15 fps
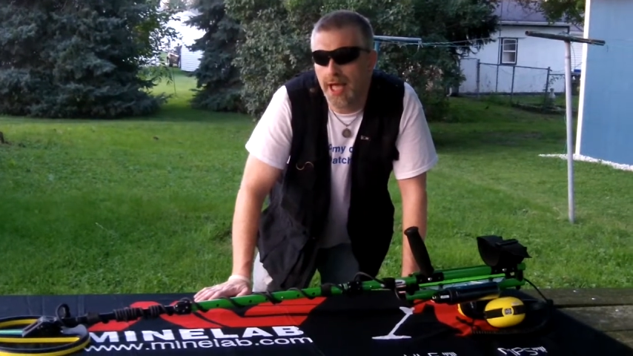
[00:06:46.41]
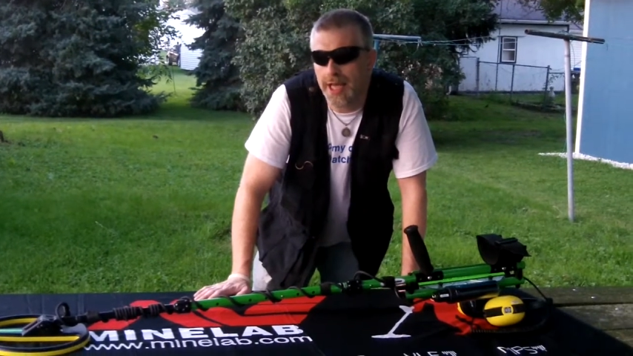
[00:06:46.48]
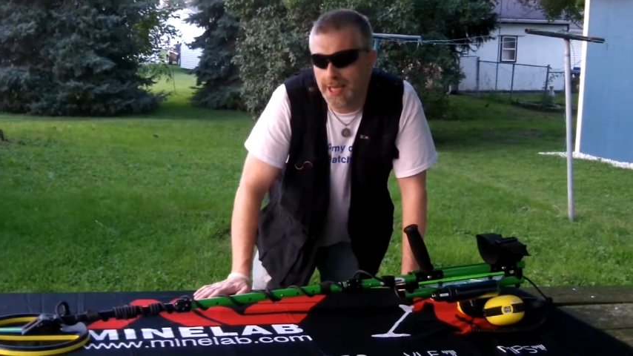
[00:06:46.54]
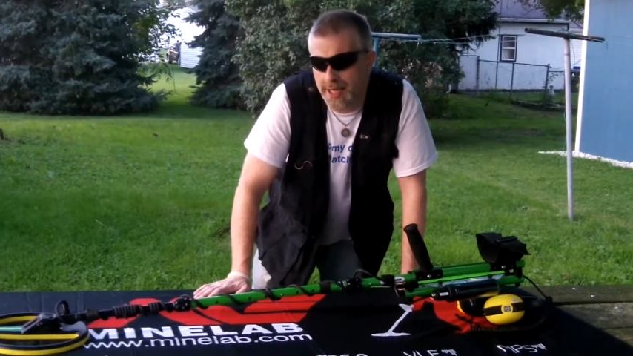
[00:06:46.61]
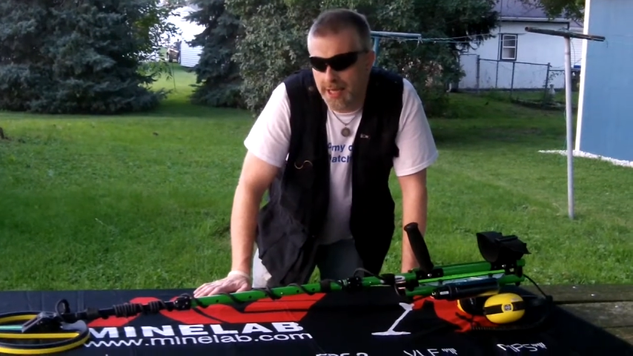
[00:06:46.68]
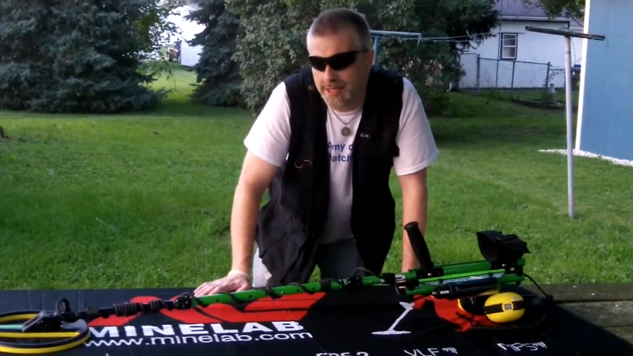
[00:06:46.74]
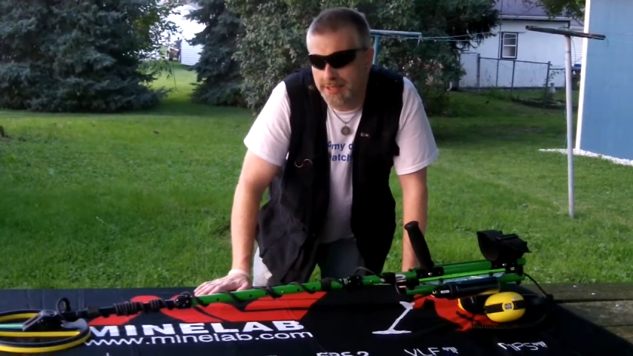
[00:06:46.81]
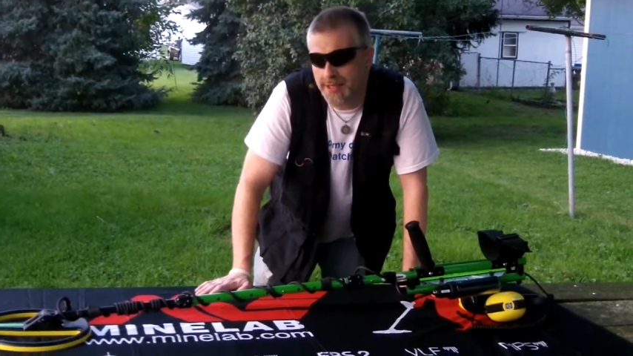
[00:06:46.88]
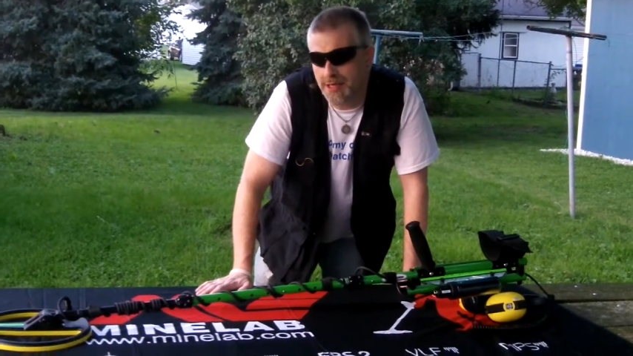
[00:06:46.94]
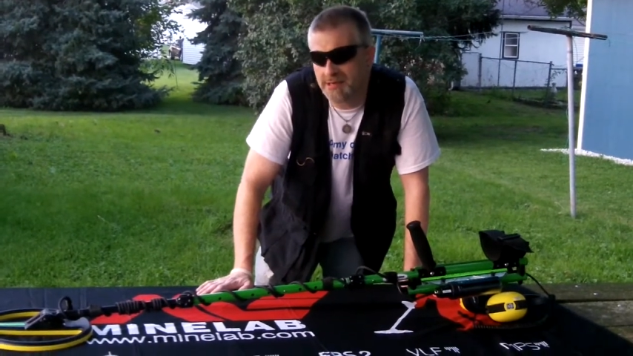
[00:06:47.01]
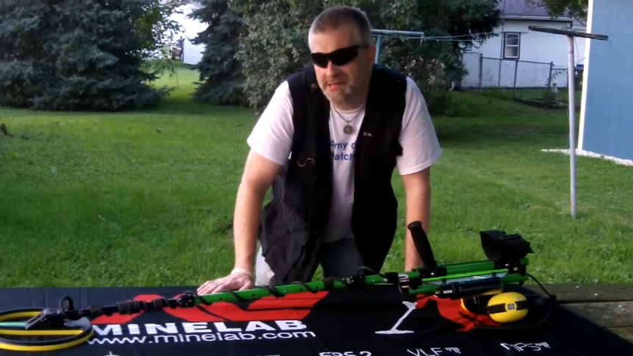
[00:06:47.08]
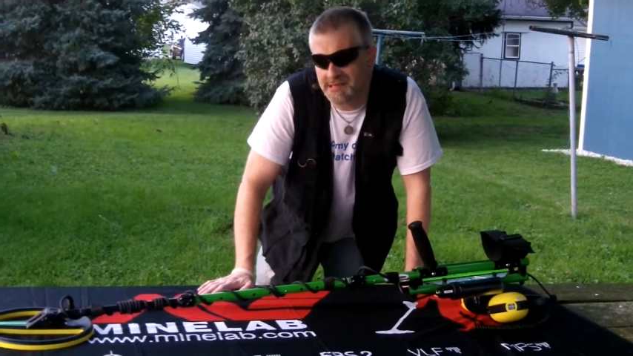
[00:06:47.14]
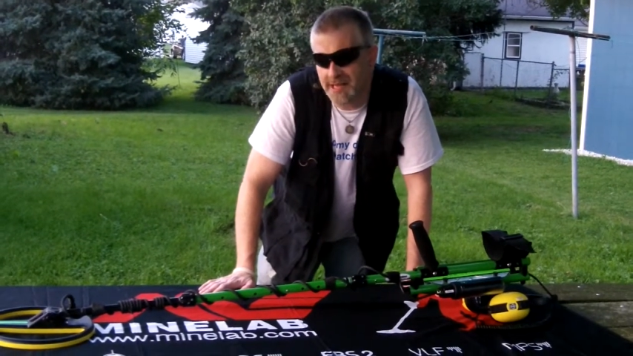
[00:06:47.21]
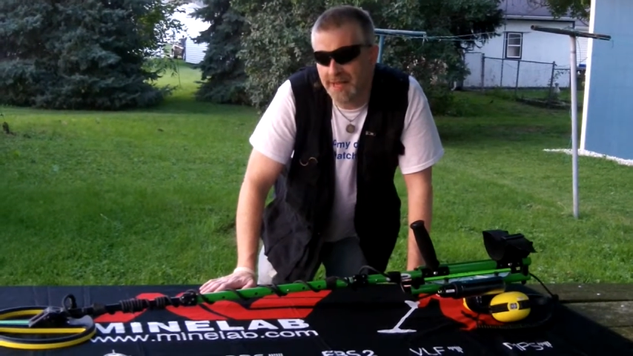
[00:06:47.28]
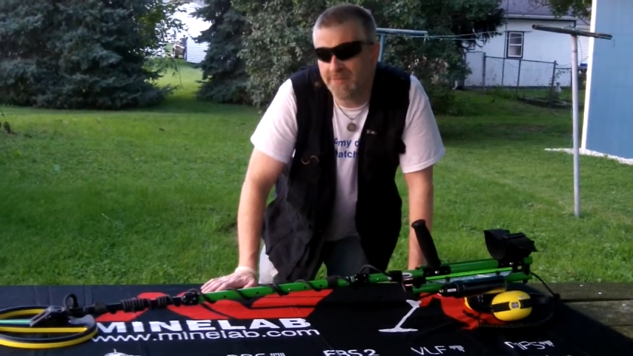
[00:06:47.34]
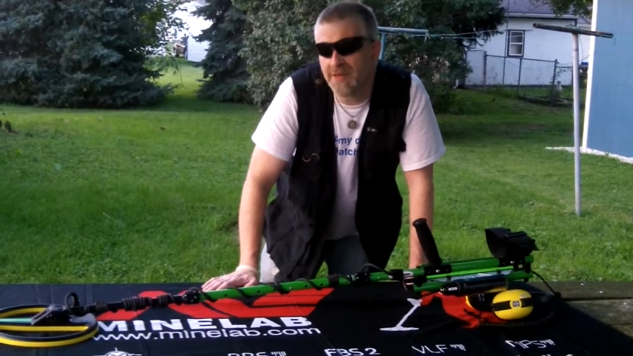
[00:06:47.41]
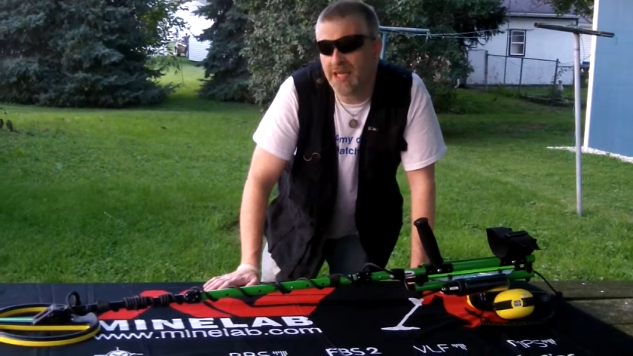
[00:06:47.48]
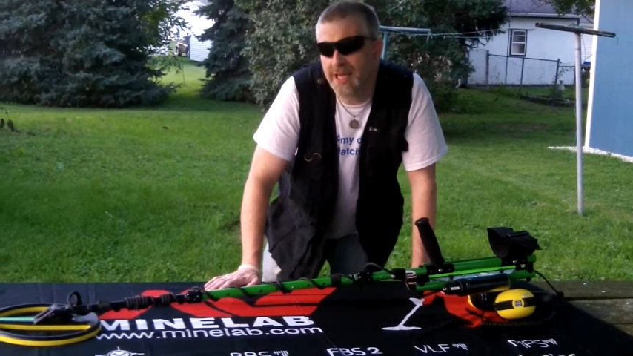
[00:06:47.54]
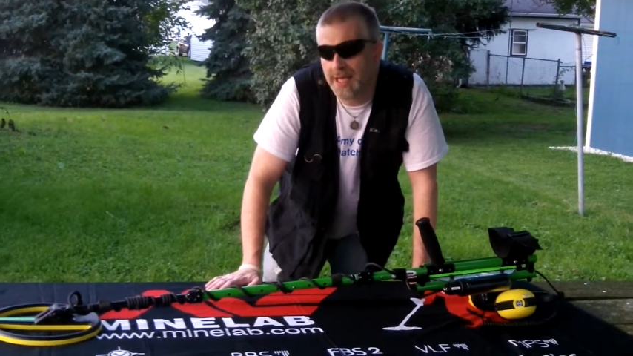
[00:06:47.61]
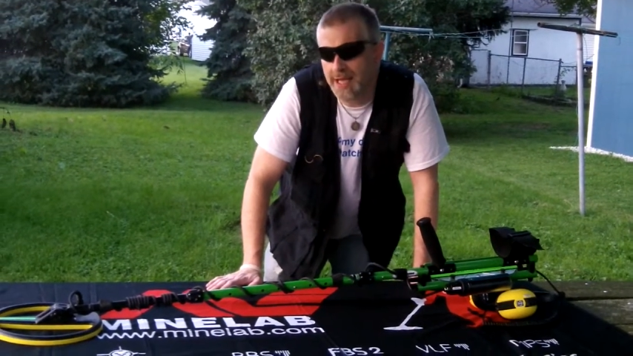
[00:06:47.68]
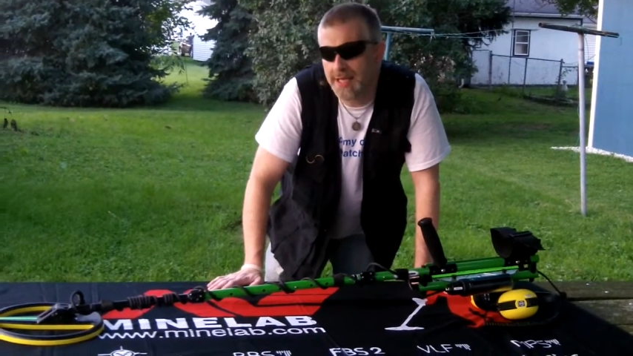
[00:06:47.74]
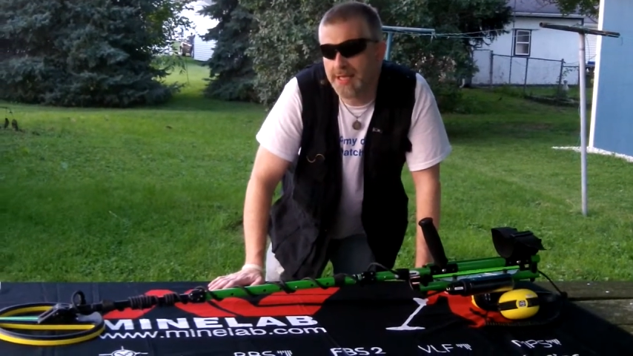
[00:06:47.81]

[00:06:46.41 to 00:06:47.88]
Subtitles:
and get it there safely,